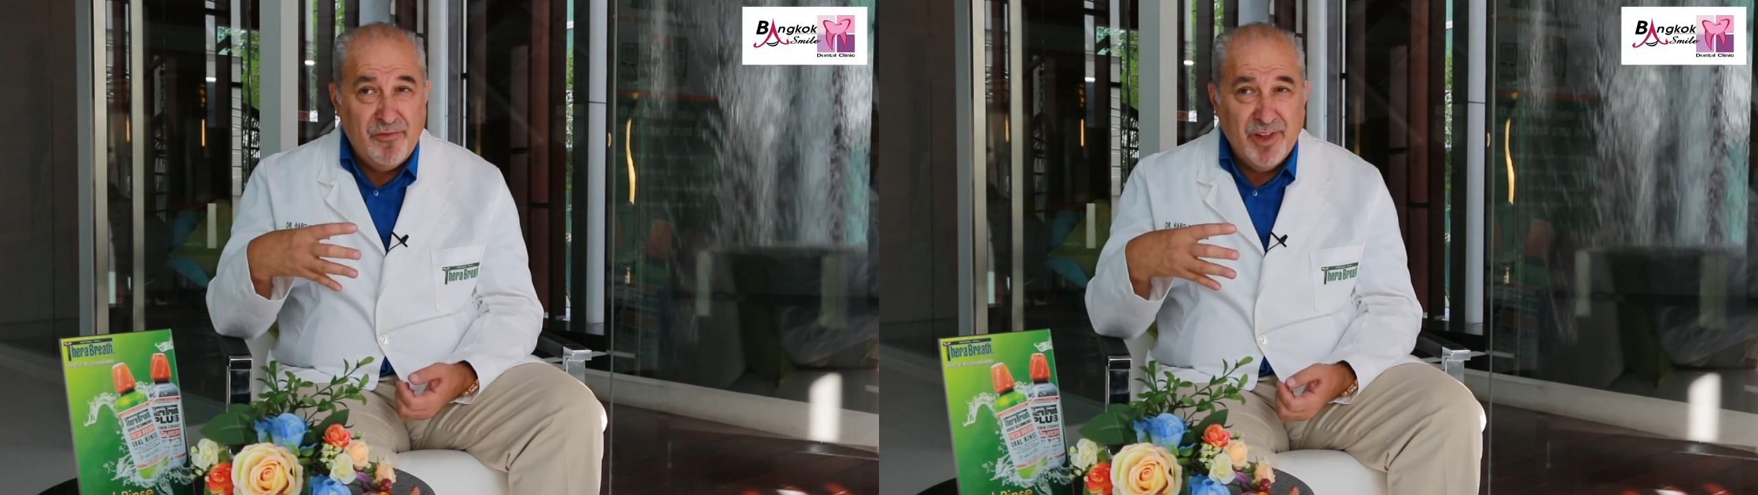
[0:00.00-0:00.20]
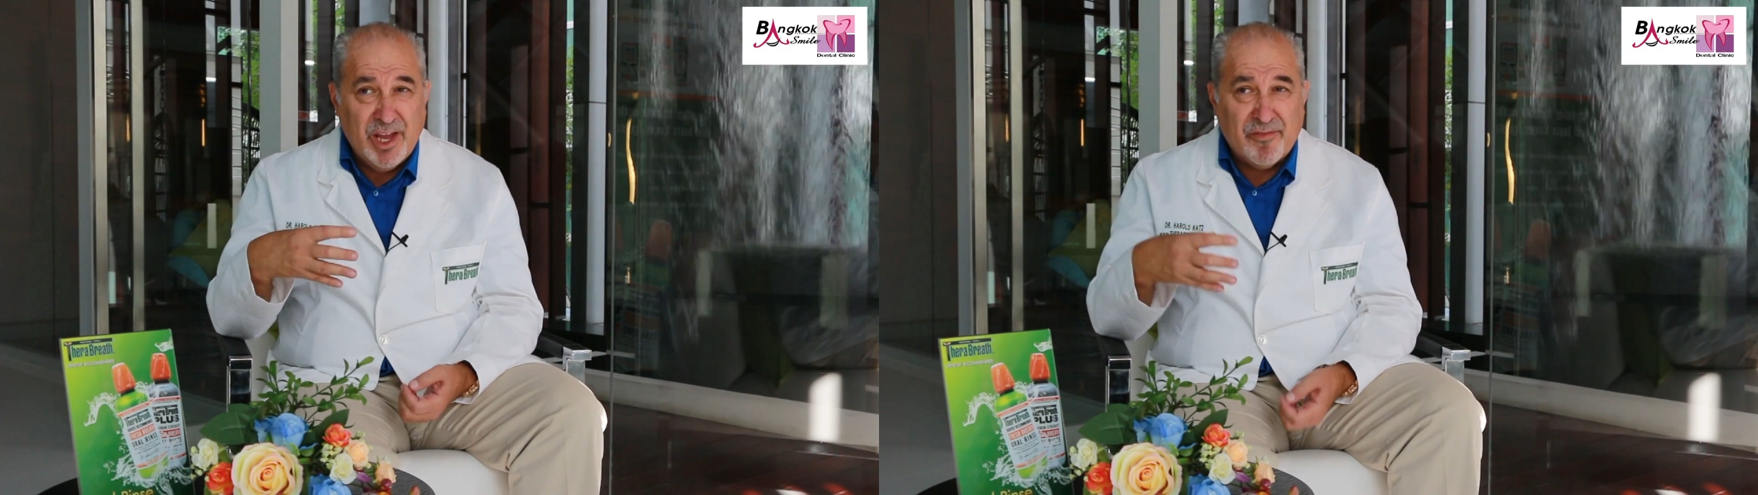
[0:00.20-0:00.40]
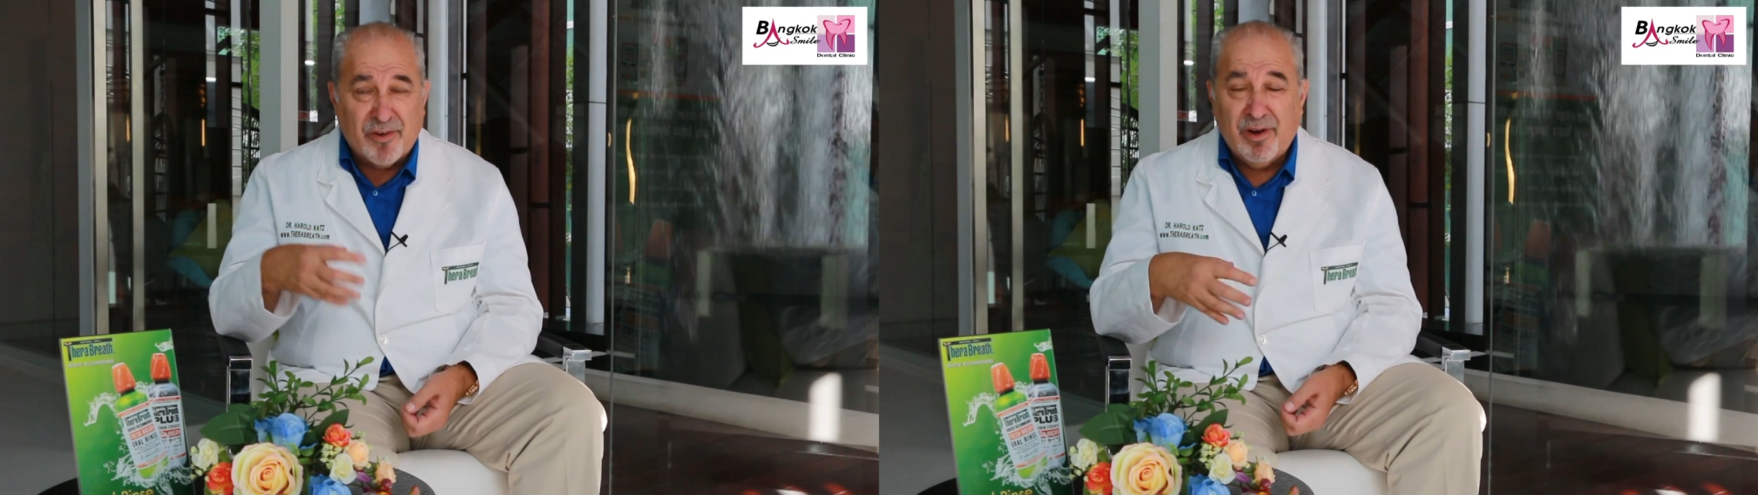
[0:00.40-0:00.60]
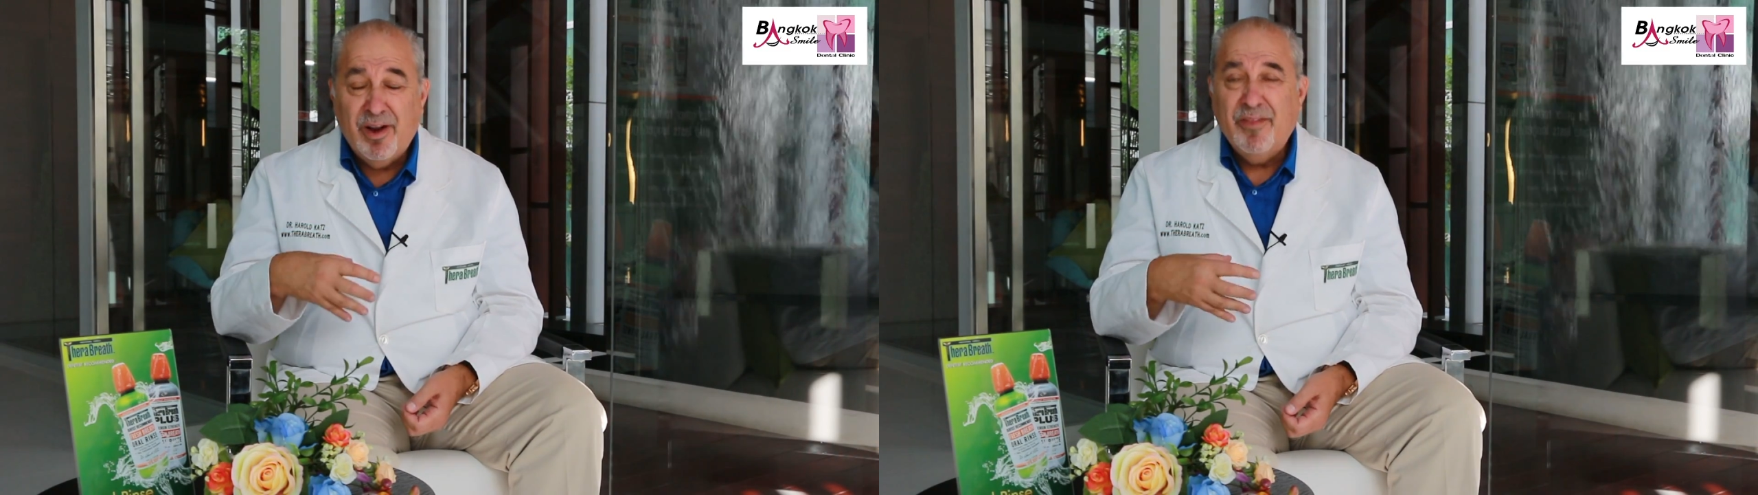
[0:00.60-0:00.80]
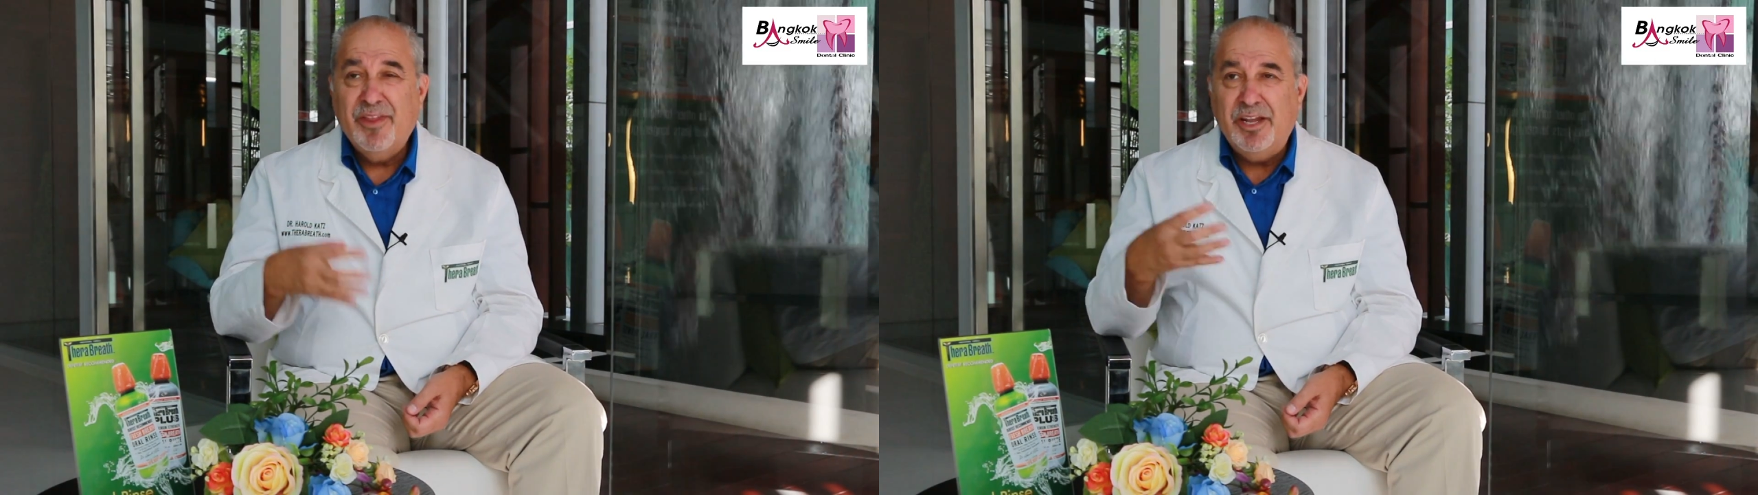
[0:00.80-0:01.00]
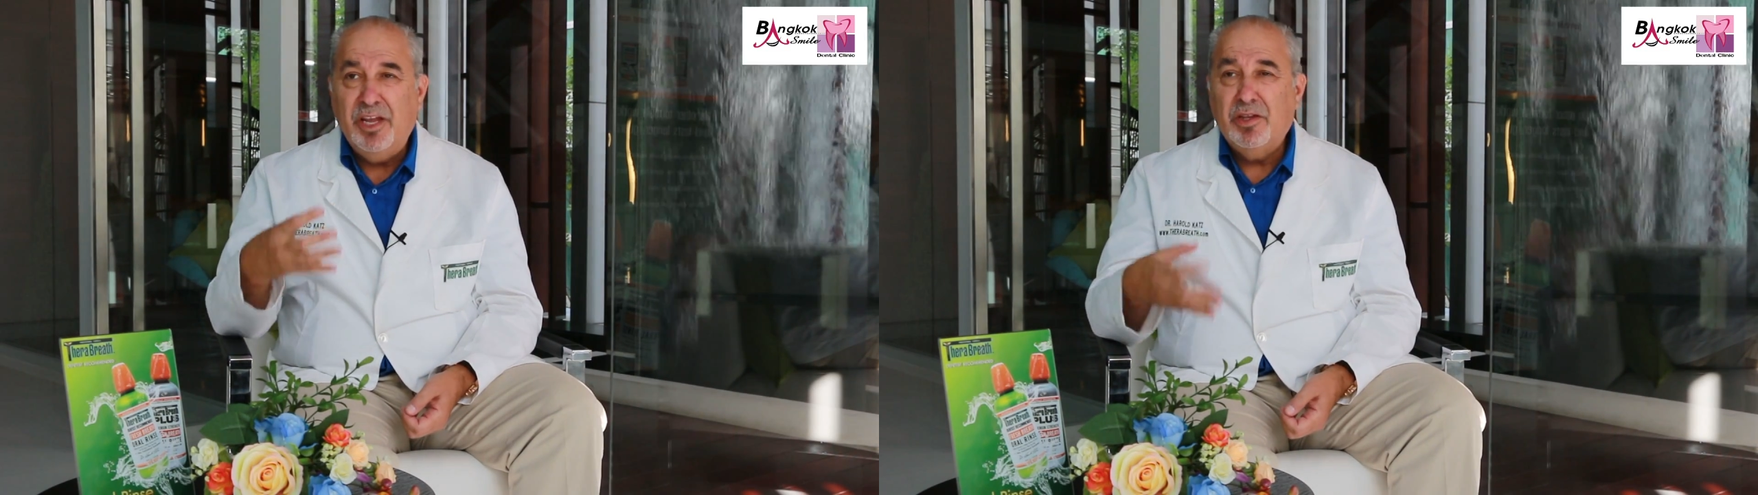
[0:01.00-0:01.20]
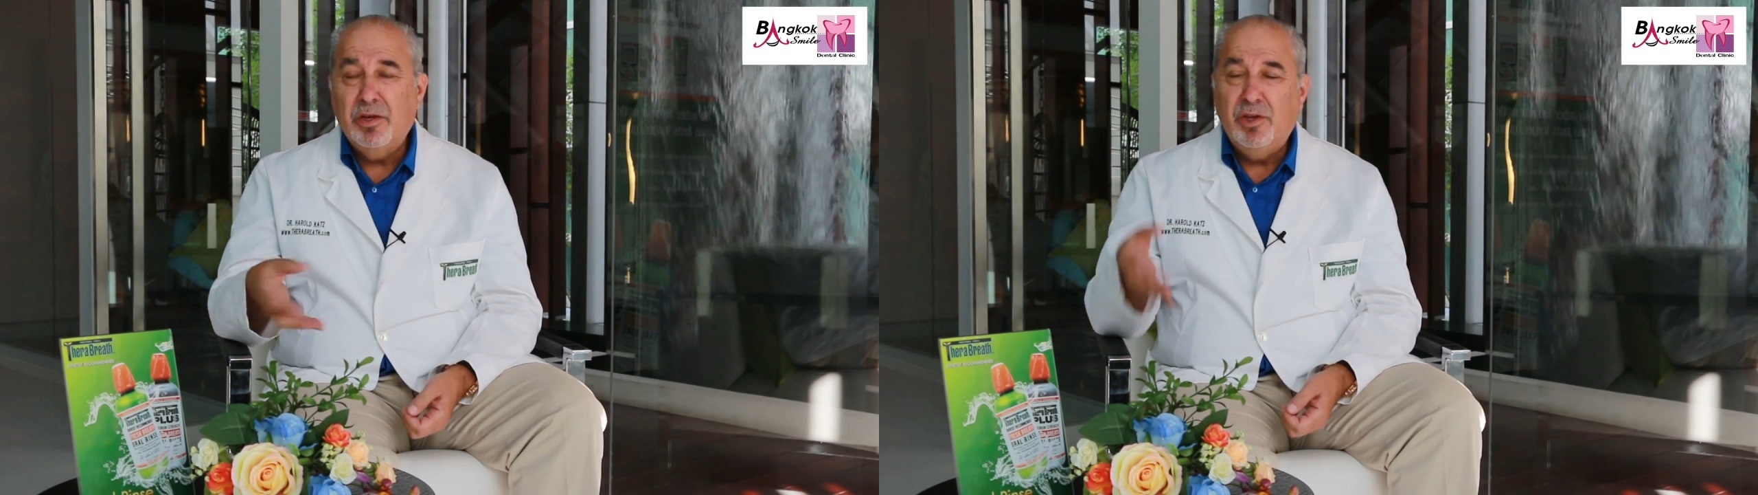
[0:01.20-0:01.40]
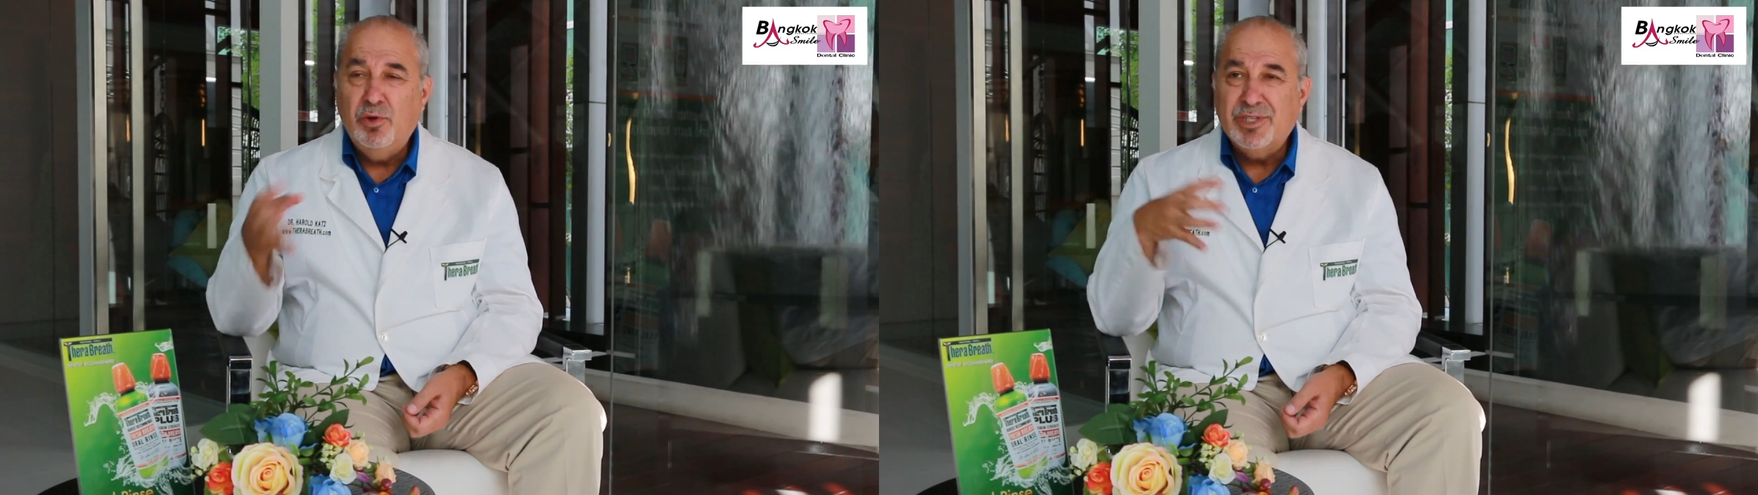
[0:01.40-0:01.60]
flavor, they need
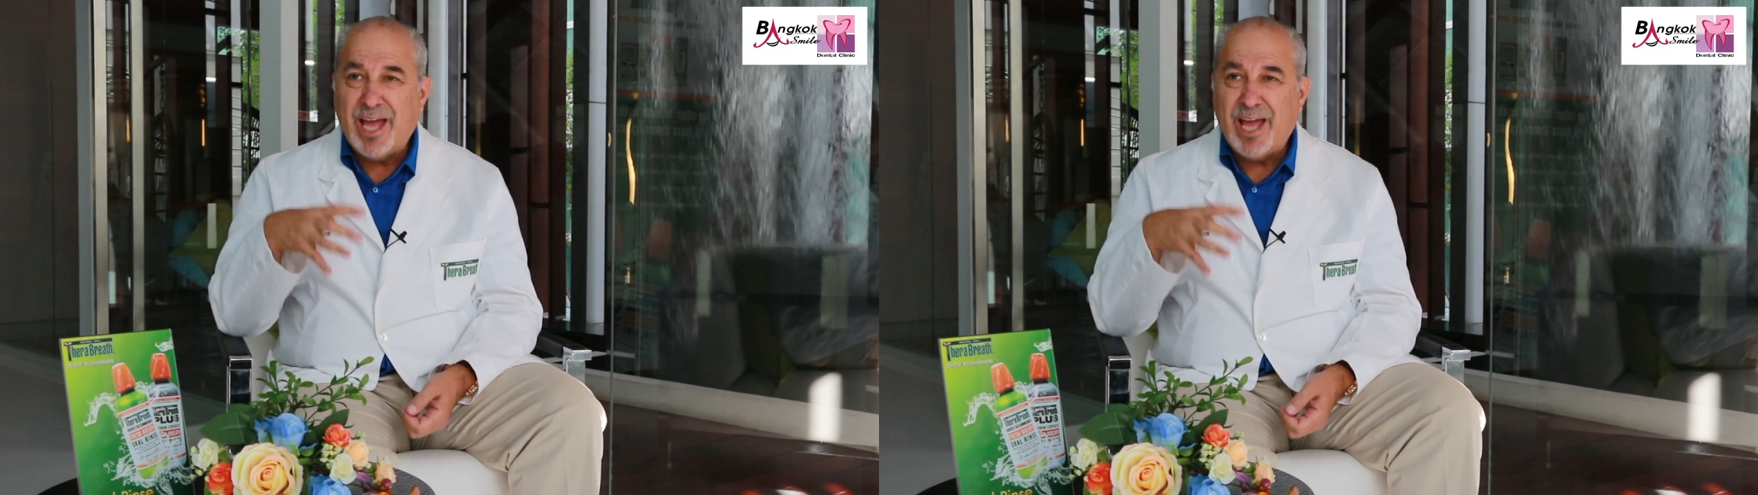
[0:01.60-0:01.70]
to use